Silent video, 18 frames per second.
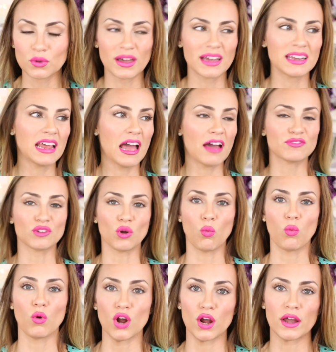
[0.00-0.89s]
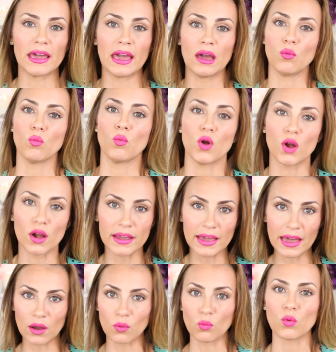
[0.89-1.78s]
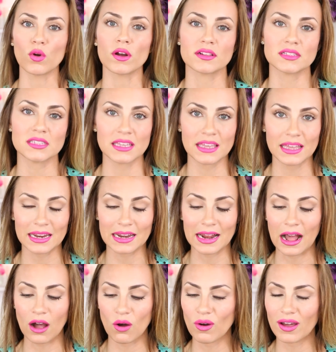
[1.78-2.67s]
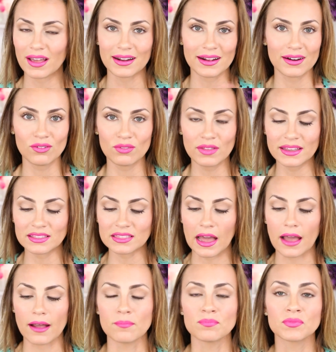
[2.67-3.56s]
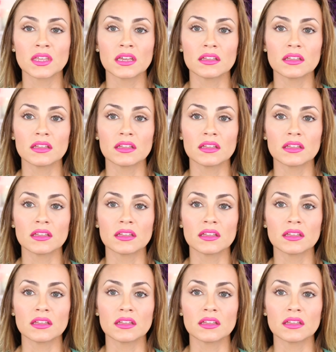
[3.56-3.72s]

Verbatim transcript: you kind of have to work and work and work to get it out, and I don't like that.